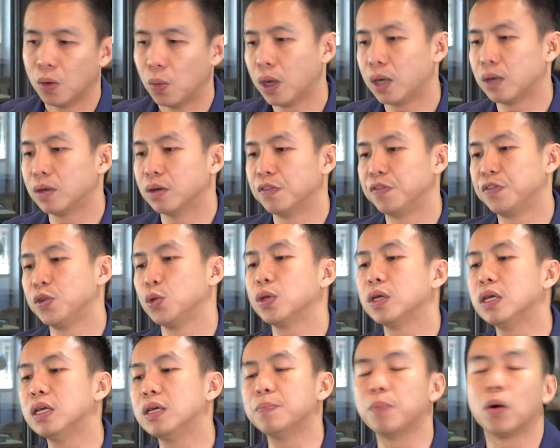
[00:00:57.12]
Well, a few
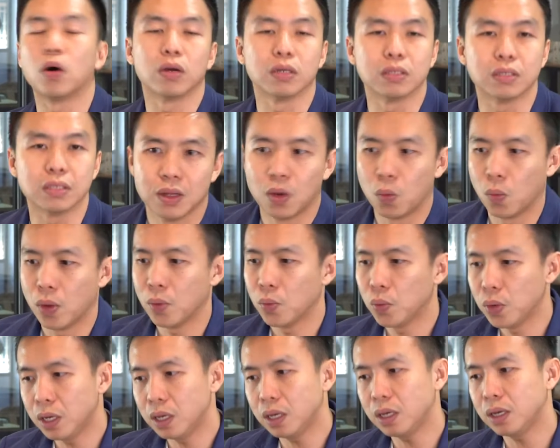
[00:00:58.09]
key points. Now when
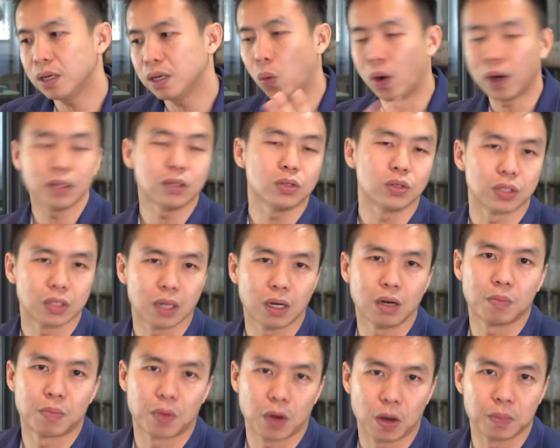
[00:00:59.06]
we want to
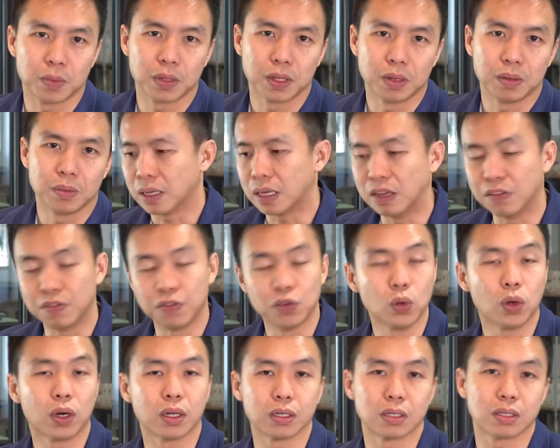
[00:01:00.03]
sell a property, if
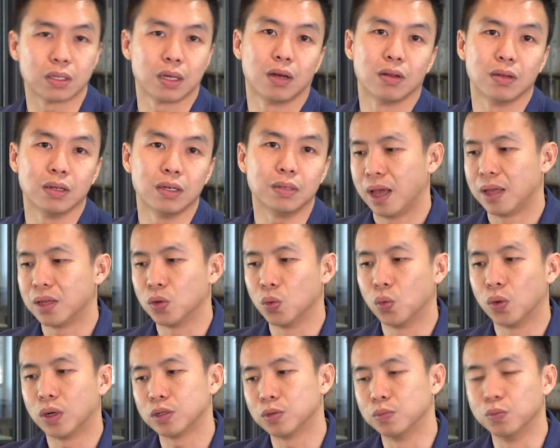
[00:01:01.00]
you are the seller and you
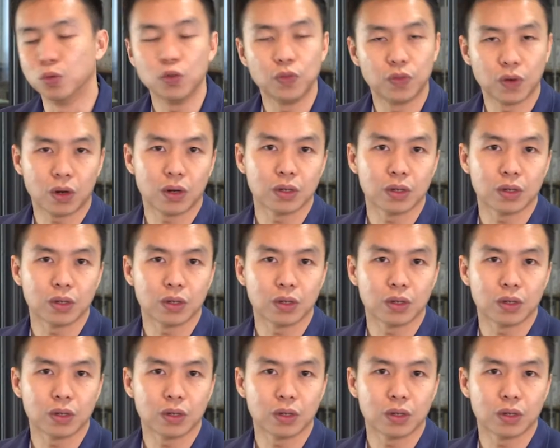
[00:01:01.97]
want to move